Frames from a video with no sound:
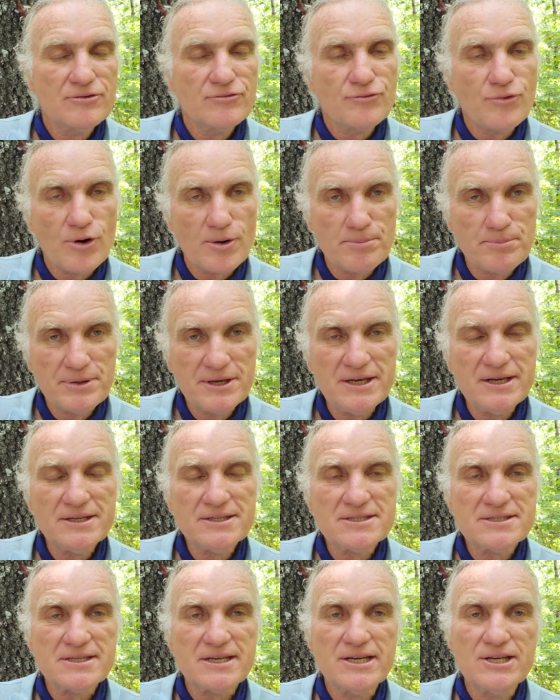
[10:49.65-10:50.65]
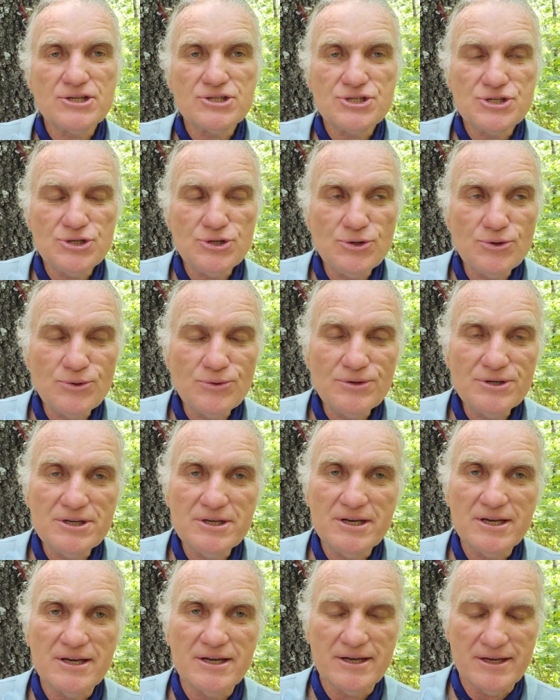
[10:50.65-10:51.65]
For peace is
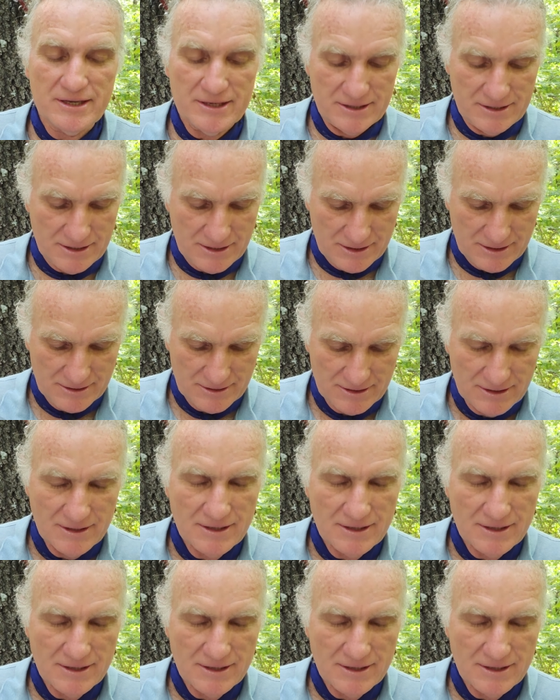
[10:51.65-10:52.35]
union.